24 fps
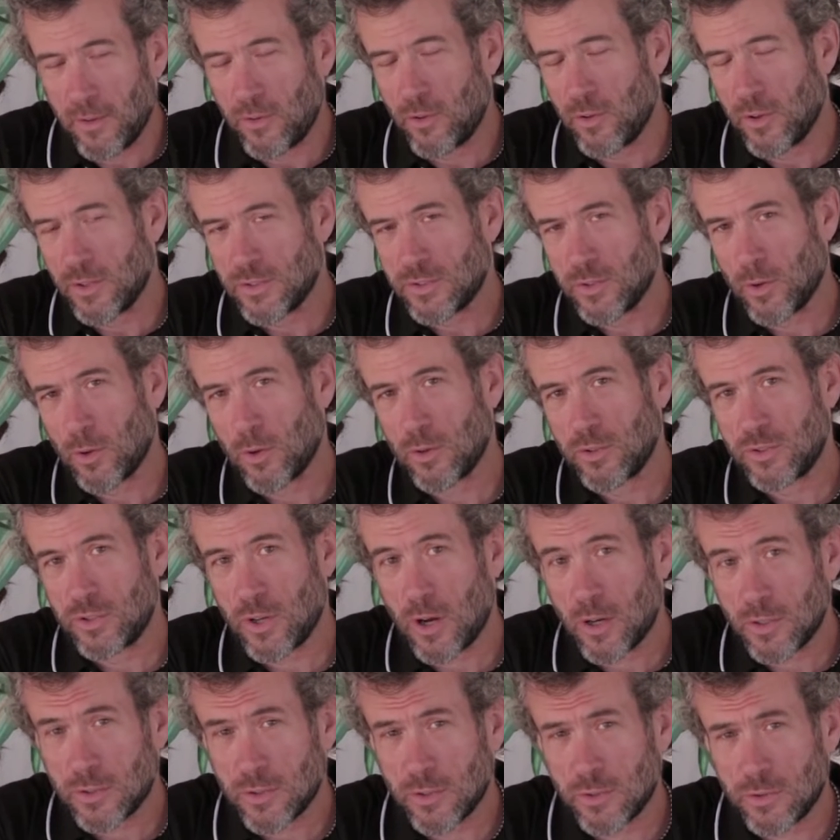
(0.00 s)
into the solar
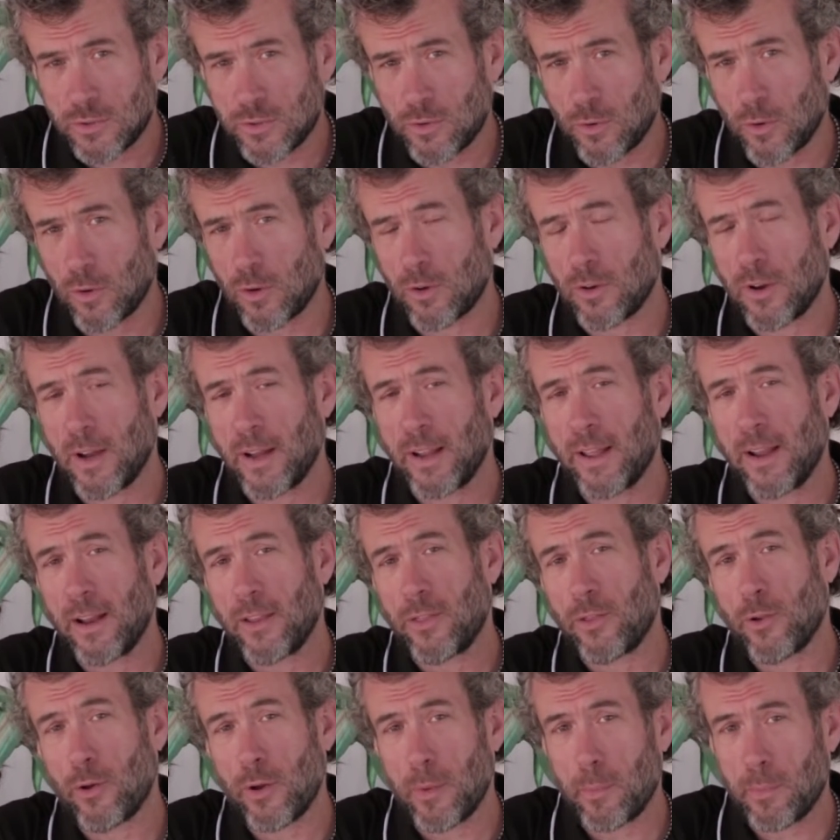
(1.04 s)
charge controller and get
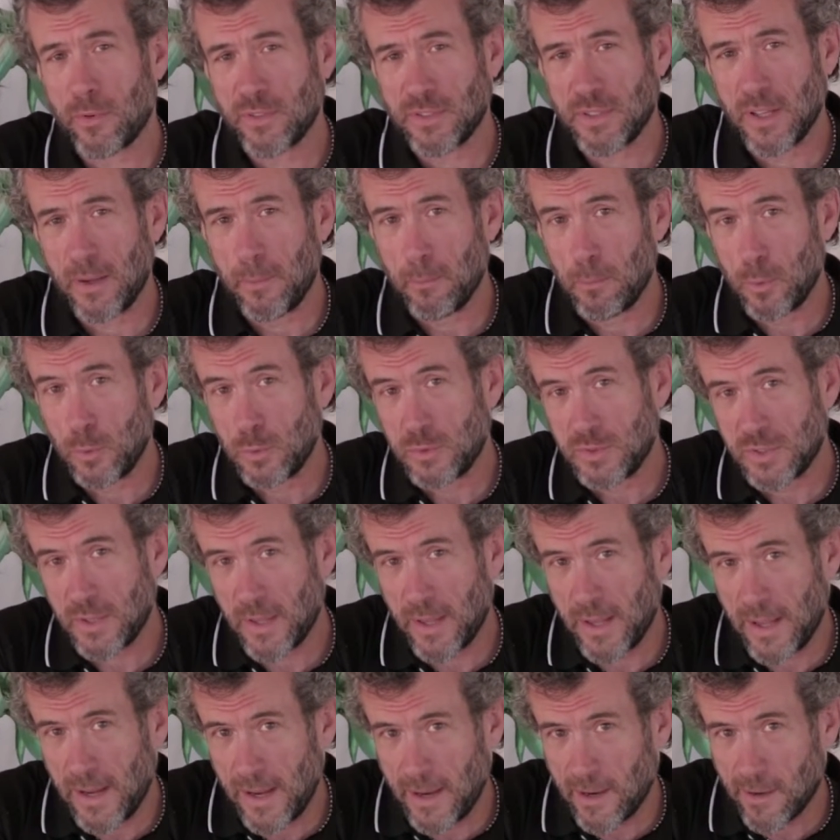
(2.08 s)
a 30%
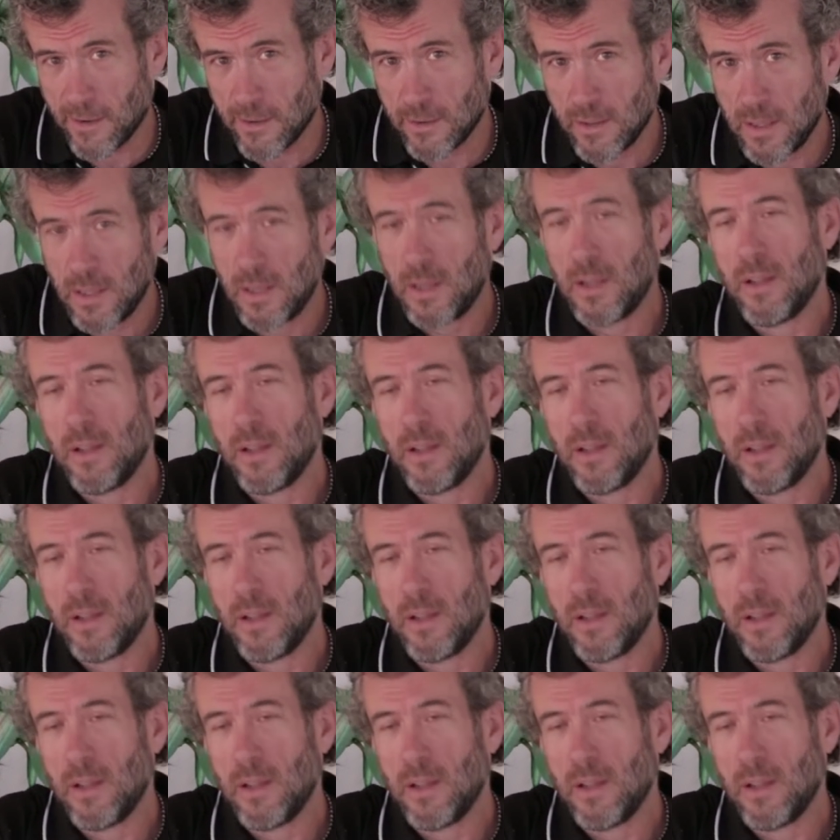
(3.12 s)
boost there.